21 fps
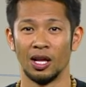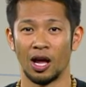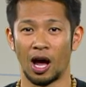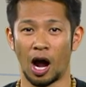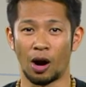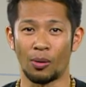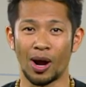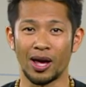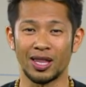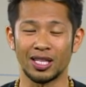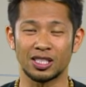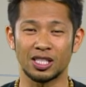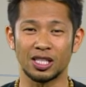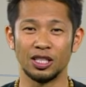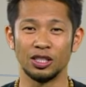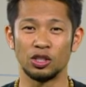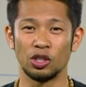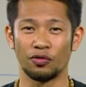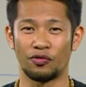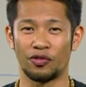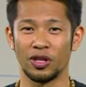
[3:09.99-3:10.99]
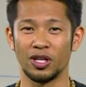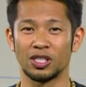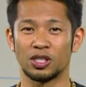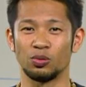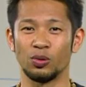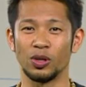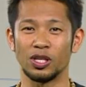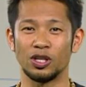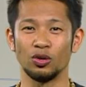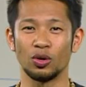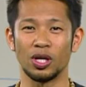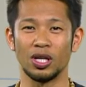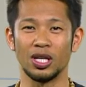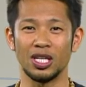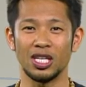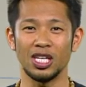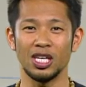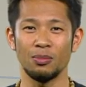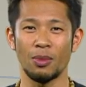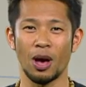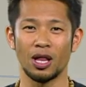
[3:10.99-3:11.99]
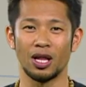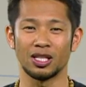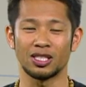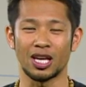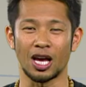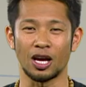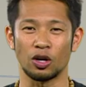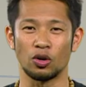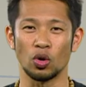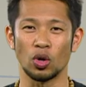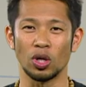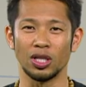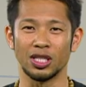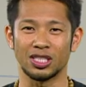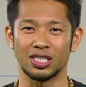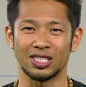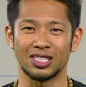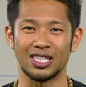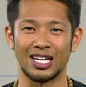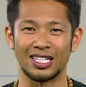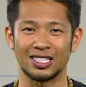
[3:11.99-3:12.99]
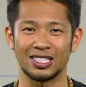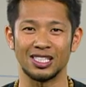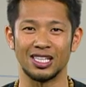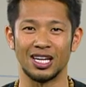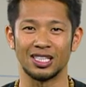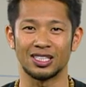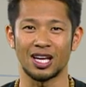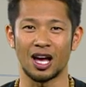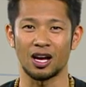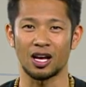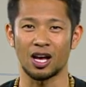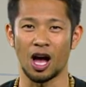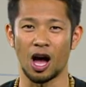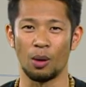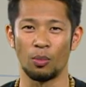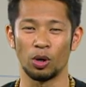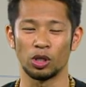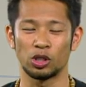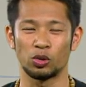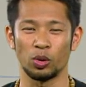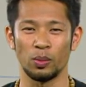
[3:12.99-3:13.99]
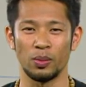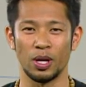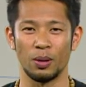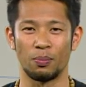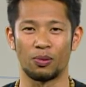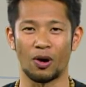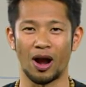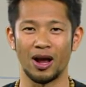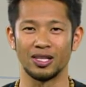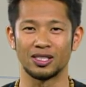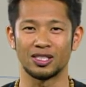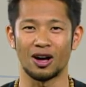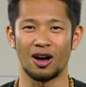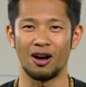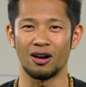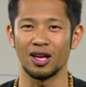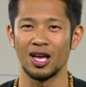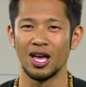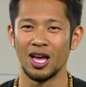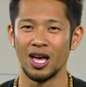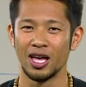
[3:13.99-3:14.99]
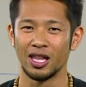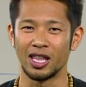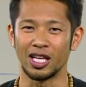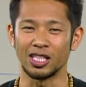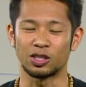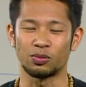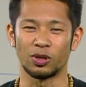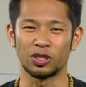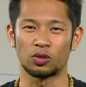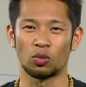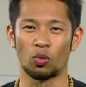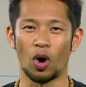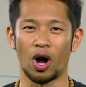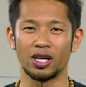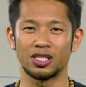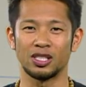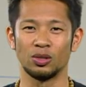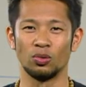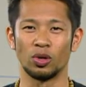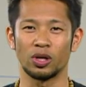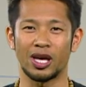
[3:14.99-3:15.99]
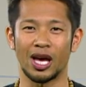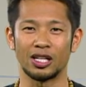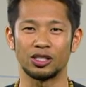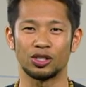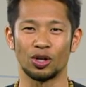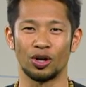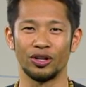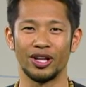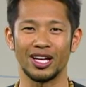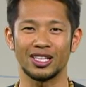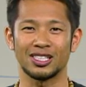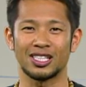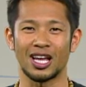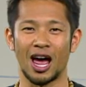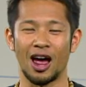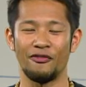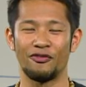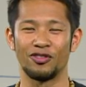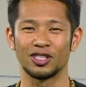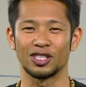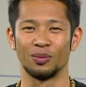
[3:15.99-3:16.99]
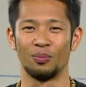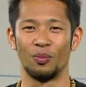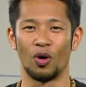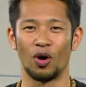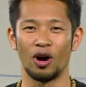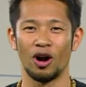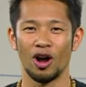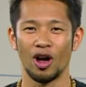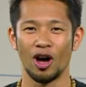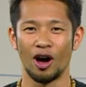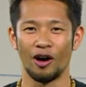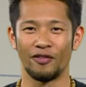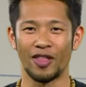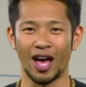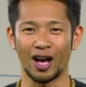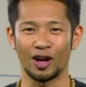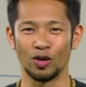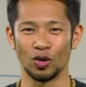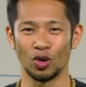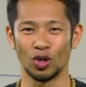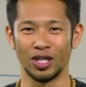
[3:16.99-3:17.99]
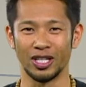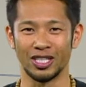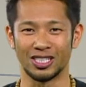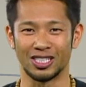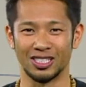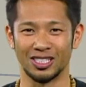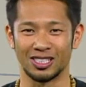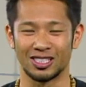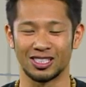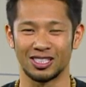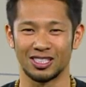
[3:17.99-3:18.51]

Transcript: All right, that's going to do it for this week. You can email us at Googlicious@cnet.com or tweet me at Brian Tong. Thanks so much for watching, and we'll catch you all next time for some more of that Googlicious.